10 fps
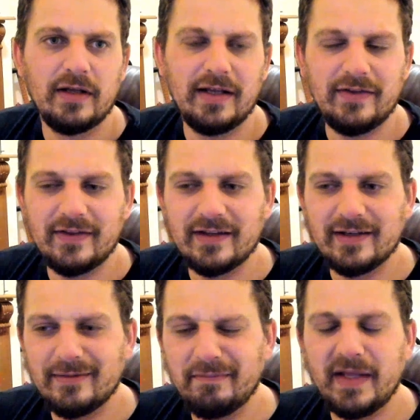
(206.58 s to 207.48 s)
in
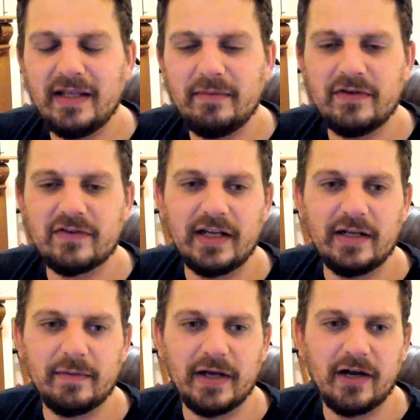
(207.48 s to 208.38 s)
the maybe sign
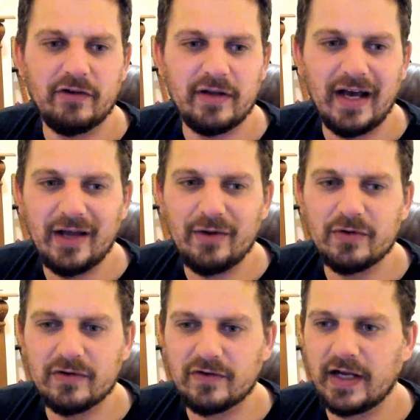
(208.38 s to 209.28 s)
him category. I
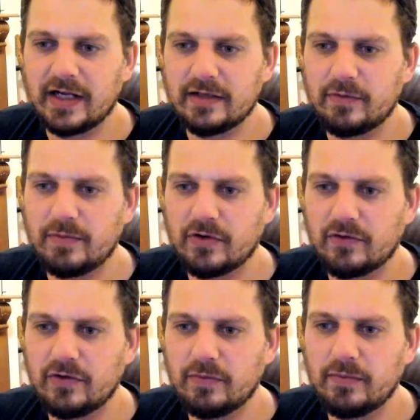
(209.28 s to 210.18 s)
wouldn't sign him, to be
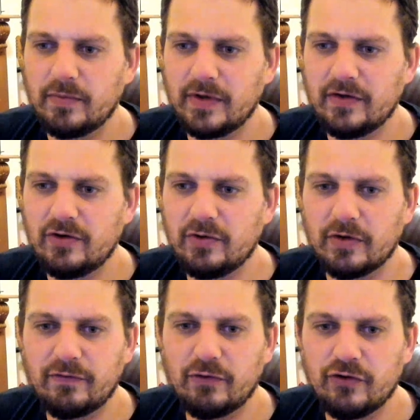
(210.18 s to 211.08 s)
honest with you. He's only
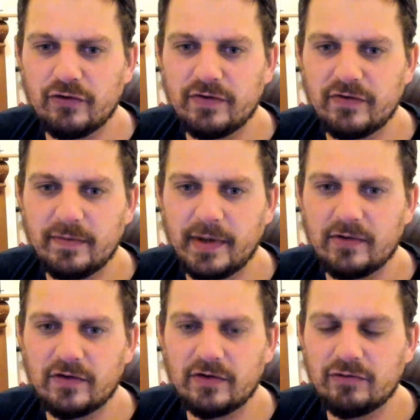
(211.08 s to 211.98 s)
worth
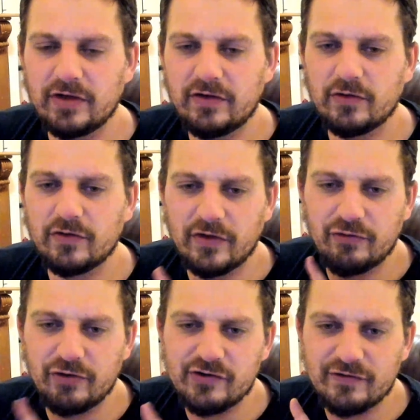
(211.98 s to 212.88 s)
£450. His release clause is
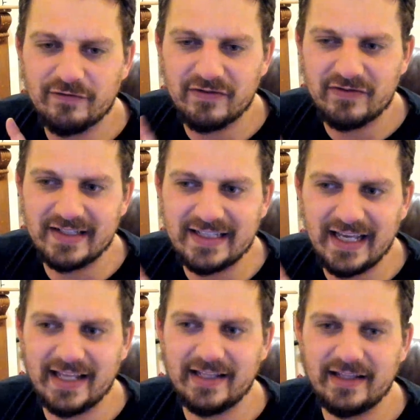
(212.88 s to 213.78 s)

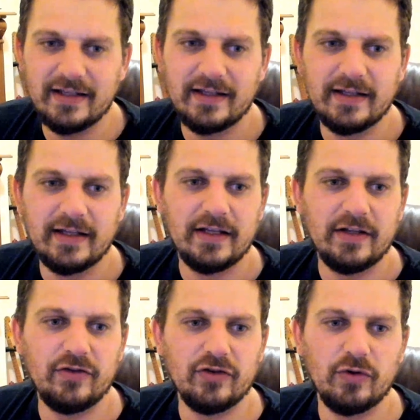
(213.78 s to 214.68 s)
350k.
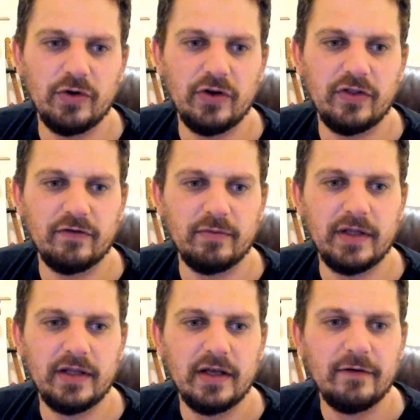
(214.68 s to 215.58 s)
Not worth it for
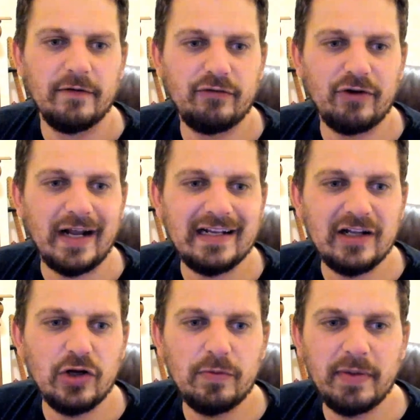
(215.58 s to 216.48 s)
me.
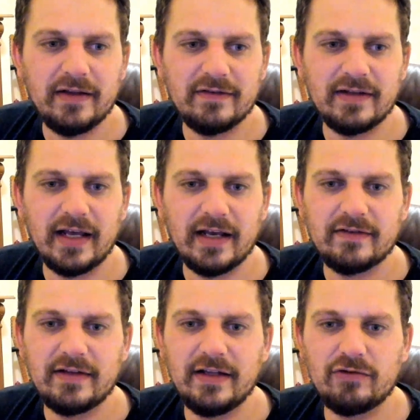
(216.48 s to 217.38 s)
Fran Lopez
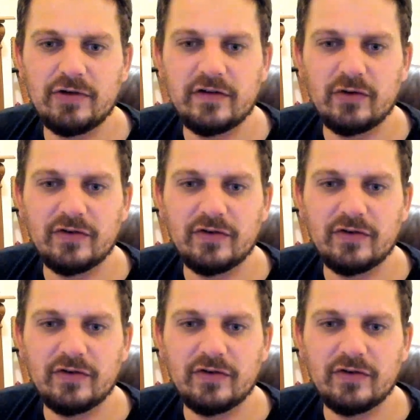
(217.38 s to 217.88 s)
next. His release clause is